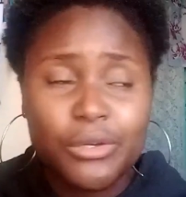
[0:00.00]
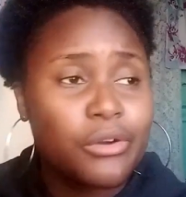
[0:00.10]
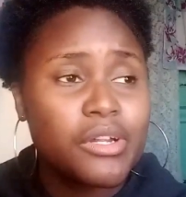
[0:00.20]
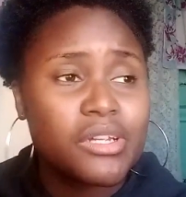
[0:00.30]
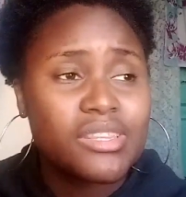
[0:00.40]

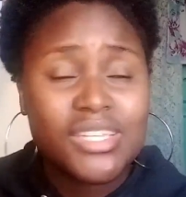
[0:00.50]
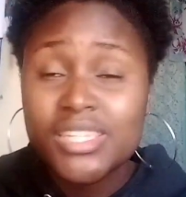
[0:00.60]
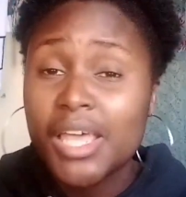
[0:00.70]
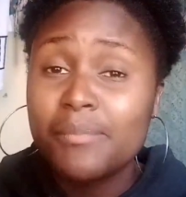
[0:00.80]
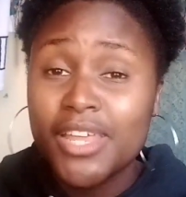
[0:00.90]
or this
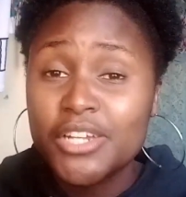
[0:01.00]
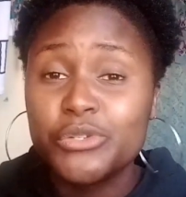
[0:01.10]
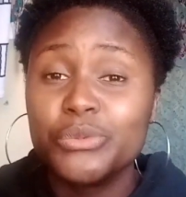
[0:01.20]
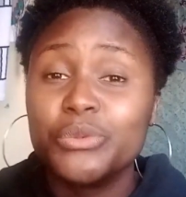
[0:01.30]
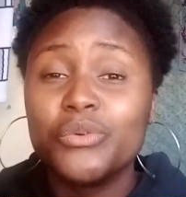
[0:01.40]
time that
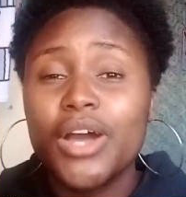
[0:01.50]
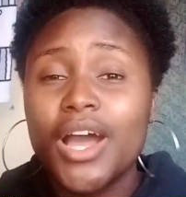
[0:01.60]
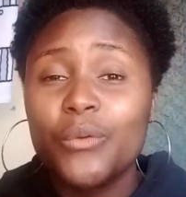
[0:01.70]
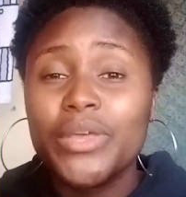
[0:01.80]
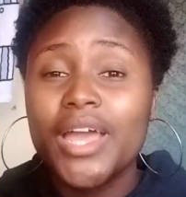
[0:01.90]

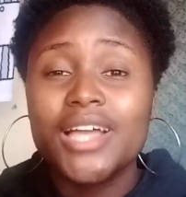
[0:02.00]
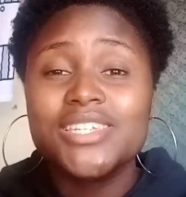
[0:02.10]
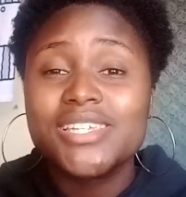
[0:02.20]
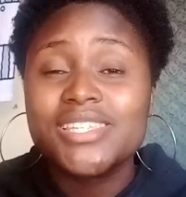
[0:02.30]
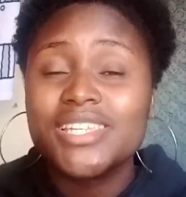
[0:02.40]
we are
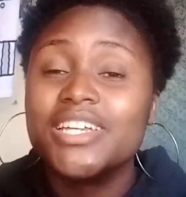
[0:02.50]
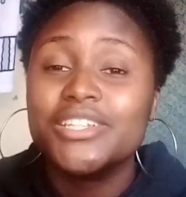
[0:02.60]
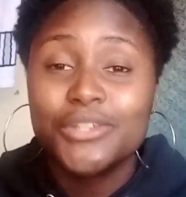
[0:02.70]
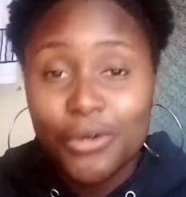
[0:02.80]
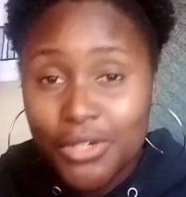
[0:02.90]
just
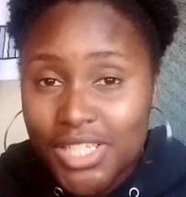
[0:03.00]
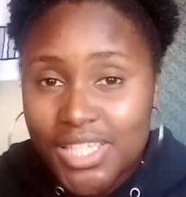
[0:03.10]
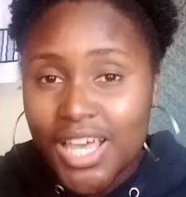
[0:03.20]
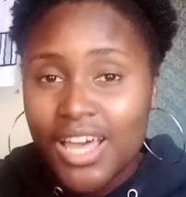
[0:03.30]
indoors,